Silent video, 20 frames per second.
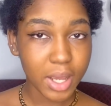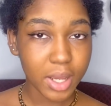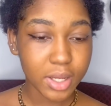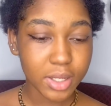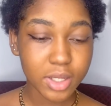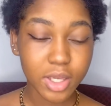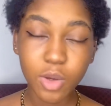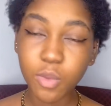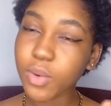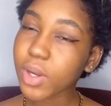
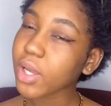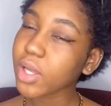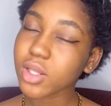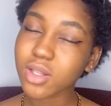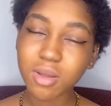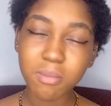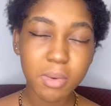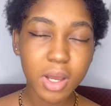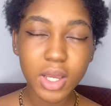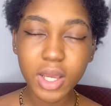And when the
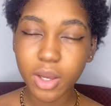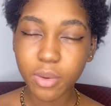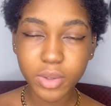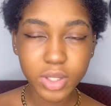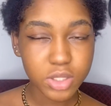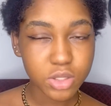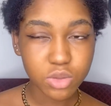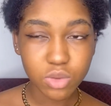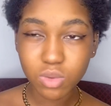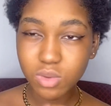bank I went
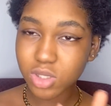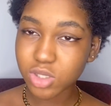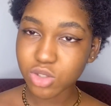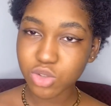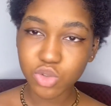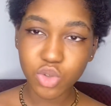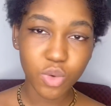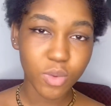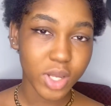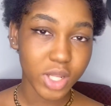to was
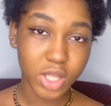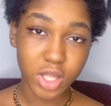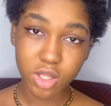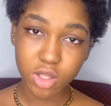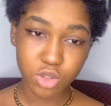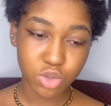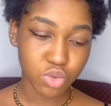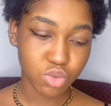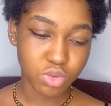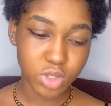nowhere near the
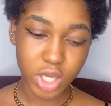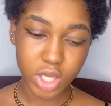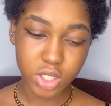school, guys.